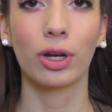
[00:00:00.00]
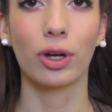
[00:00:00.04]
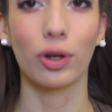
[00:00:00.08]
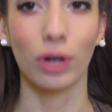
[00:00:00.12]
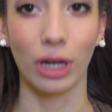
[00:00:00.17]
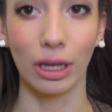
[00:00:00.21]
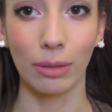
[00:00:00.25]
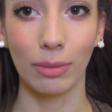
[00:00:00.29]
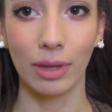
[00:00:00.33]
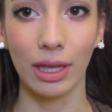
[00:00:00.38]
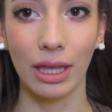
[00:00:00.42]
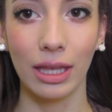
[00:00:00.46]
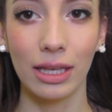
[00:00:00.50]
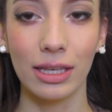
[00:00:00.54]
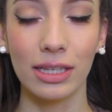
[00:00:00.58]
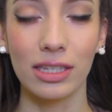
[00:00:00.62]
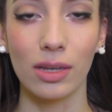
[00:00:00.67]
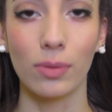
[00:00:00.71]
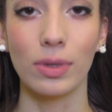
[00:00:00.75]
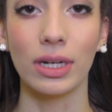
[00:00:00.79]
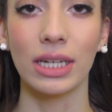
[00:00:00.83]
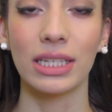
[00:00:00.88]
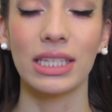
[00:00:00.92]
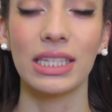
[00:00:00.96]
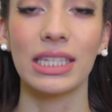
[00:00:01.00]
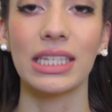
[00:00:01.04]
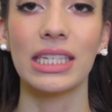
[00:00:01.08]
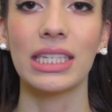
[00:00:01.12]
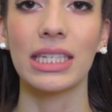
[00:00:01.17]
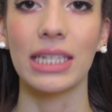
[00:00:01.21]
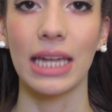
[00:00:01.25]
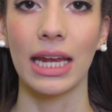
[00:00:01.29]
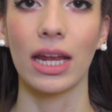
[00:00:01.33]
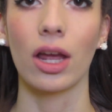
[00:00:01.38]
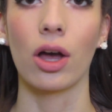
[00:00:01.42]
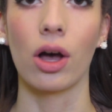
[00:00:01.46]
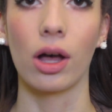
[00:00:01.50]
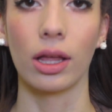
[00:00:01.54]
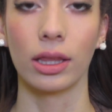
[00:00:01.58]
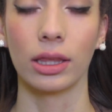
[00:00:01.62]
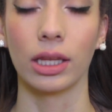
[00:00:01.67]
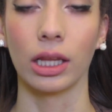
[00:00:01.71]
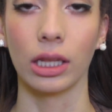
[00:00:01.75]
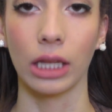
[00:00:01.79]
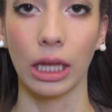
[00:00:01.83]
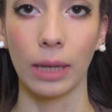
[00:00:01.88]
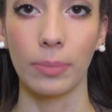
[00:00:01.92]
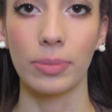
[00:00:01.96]
creamy, so it doesn't stay on
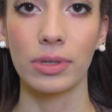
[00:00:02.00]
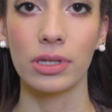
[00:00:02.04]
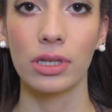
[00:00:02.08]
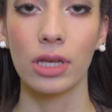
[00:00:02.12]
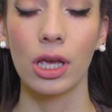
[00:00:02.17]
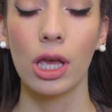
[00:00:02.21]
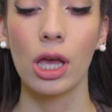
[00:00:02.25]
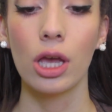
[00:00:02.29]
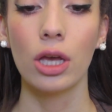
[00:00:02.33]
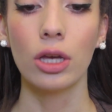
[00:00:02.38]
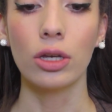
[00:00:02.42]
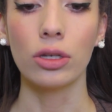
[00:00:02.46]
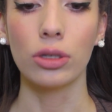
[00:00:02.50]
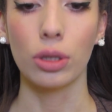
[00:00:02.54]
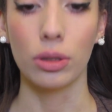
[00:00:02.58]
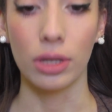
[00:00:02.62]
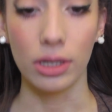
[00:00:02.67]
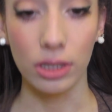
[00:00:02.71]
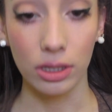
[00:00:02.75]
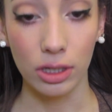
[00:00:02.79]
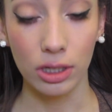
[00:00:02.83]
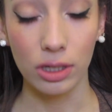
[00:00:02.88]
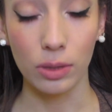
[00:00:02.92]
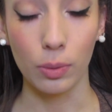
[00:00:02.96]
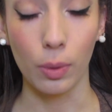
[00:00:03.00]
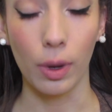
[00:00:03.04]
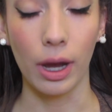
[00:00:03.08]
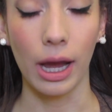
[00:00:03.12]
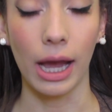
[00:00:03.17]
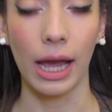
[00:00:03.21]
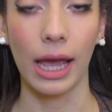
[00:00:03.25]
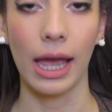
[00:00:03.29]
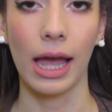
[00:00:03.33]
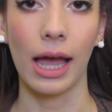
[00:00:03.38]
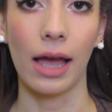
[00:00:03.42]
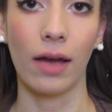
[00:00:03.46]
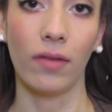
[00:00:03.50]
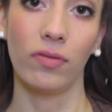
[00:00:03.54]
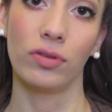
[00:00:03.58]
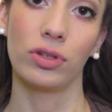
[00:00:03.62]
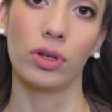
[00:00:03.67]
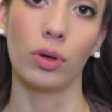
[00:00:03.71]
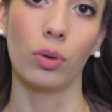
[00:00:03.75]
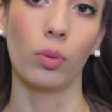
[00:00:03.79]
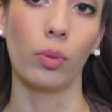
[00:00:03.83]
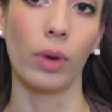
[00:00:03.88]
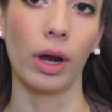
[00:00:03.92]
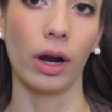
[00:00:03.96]
the lips. So this is what I have
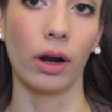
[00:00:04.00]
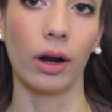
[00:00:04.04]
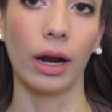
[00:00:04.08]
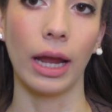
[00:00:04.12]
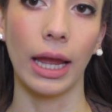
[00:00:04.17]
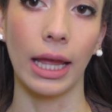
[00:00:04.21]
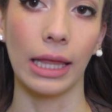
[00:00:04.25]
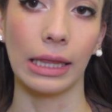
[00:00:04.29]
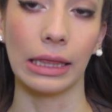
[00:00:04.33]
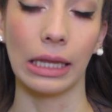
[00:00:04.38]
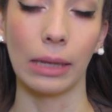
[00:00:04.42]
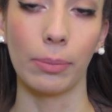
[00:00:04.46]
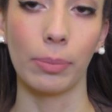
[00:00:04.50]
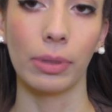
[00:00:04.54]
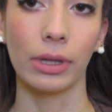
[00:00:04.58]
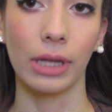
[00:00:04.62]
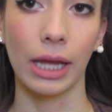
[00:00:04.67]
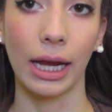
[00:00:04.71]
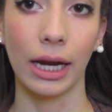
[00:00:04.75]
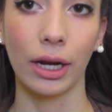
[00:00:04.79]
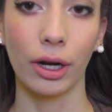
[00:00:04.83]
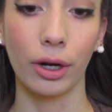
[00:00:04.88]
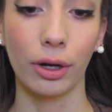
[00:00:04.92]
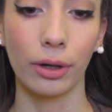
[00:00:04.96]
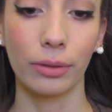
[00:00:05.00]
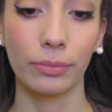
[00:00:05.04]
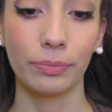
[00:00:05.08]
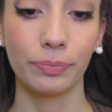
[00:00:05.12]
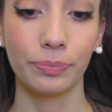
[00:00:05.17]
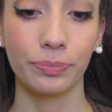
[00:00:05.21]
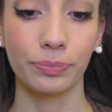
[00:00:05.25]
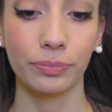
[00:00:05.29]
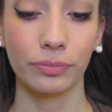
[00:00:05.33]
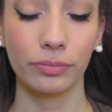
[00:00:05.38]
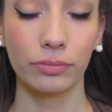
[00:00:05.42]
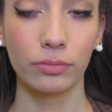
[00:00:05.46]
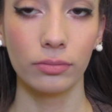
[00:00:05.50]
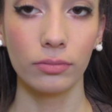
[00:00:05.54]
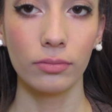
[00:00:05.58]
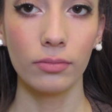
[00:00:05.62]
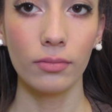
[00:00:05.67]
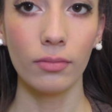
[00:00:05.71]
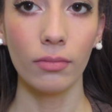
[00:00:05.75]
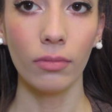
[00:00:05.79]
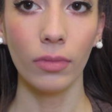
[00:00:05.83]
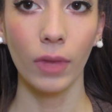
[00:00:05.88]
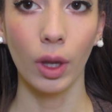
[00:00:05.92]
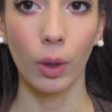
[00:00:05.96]
to wear a lip liner
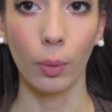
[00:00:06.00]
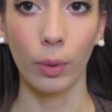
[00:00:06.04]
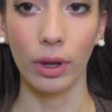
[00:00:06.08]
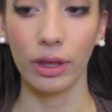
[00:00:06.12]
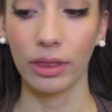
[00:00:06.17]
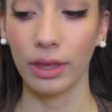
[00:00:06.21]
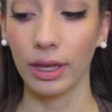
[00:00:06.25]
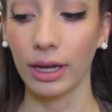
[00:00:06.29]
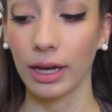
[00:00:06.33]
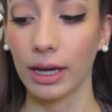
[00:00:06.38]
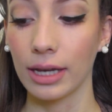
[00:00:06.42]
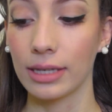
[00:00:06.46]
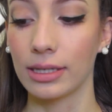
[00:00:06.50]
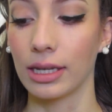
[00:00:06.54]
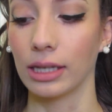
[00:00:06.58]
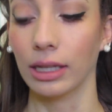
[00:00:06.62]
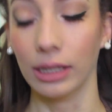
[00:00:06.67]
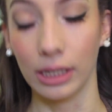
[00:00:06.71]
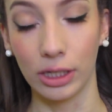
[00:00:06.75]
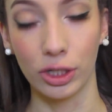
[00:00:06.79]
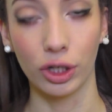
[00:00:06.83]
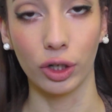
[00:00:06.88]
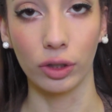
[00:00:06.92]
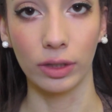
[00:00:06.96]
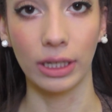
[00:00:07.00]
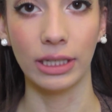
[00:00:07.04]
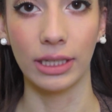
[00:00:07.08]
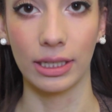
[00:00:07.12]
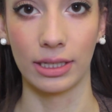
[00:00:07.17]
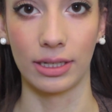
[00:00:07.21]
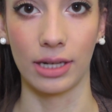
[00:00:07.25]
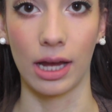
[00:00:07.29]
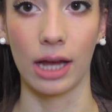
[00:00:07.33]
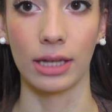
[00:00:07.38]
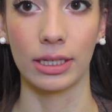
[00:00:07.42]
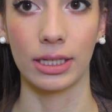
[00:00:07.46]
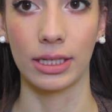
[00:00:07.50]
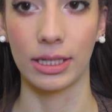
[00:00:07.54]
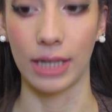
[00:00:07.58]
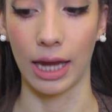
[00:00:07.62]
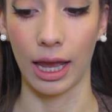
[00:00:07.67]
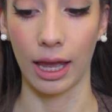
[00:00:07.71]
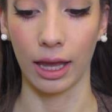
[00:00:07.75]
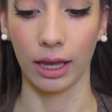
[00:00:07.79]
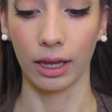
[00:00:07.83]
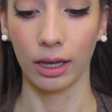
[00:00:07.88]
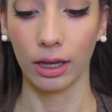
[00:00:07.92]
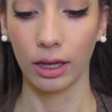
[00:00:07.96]
with it because it literally does not
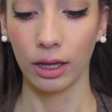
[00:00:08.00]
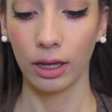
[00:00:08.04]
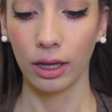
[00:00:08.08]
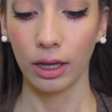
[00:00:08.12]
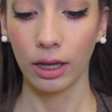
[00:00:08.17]
stay.